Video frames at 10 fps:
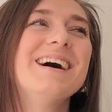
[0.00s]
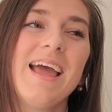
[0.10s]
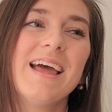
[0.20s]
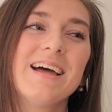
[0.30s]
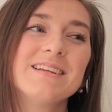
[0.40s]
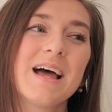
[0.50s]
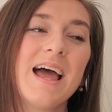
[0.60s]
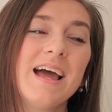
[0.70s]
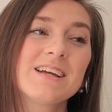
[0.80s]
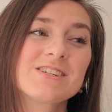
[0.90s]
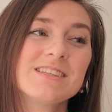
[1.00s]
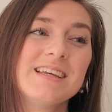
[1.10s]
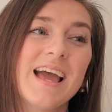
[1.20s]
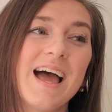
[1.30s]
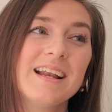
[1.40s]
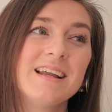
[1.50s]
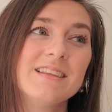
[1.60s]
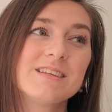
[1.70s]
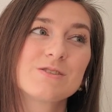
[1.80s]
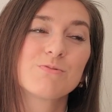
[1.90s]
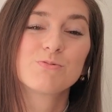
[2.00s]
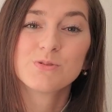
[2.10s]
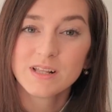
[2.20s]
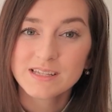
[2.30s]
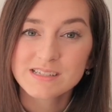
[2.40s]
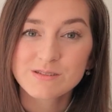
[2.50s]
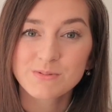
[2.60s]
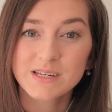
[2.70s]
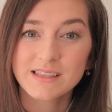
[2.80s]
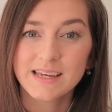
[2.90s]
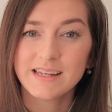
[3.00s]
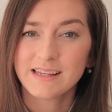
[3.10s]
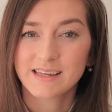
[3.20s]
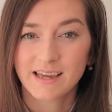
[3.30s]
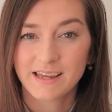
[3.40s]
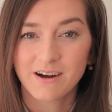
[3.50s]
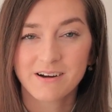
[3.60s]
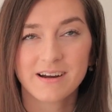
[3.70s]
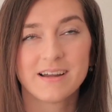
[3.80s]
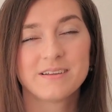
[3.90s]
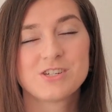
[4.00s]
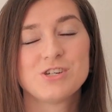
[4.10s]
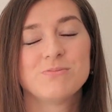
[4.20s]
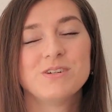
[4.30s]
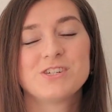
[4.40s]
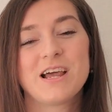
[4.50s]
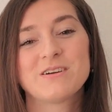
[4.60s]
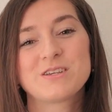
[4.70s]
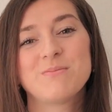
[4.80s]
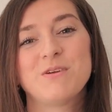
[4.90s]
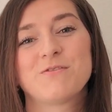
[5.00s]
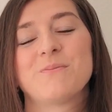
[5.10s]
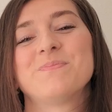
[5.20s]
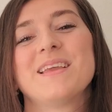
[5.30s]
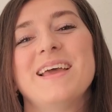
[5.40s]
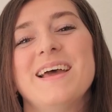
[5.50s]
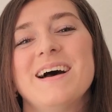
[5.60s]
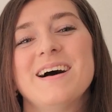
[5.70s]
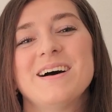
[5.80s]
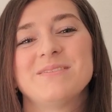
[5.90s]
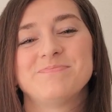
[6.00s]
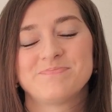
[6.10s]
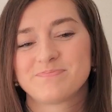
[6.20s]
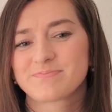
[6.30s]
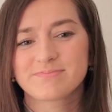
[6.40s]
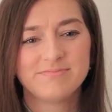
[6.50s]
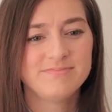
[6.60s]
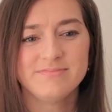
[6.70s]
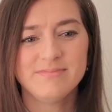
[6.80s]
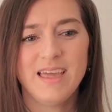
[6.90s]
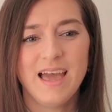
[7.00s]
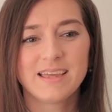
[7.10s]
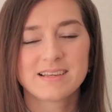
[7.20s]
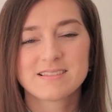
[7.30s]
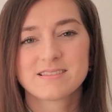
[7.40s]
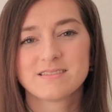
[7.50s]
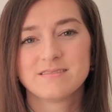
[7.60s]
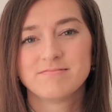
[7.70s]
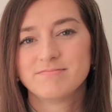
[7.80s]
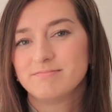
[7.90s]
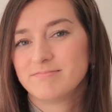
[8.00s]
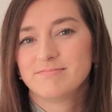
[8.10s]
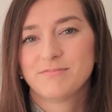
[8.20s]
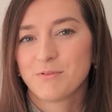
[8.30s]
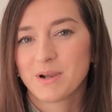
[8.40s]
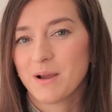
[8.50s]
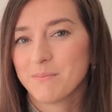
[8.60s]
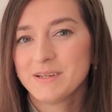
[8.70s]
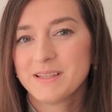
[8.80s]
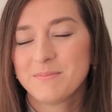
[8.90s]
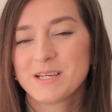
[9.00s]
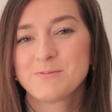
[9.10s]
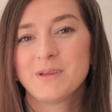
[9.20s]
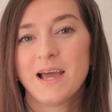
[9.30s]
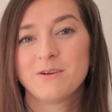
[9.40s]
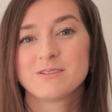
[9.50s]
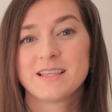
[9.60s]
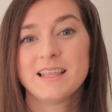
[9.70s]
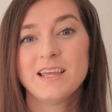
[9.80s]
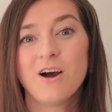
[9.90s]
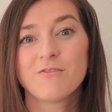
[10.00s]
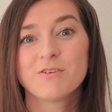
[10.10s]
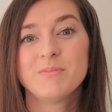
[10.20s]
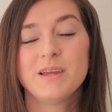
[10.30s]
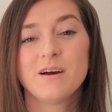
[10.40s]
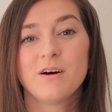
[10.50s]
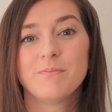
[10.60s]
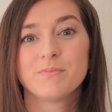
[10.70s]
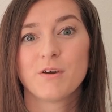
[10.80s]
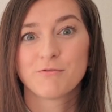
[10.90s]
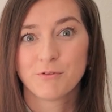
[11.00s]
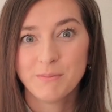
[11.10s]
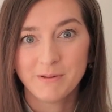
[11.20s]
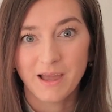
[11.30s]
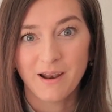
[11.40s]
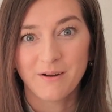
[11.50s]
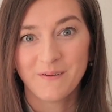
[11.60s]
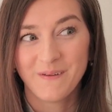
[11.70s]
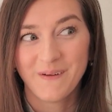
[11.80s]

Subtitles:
And I actually had this really sweet lady, Kiara. She reached out to me from, I guess, from a company that makes pianos, and they offered me a free piano.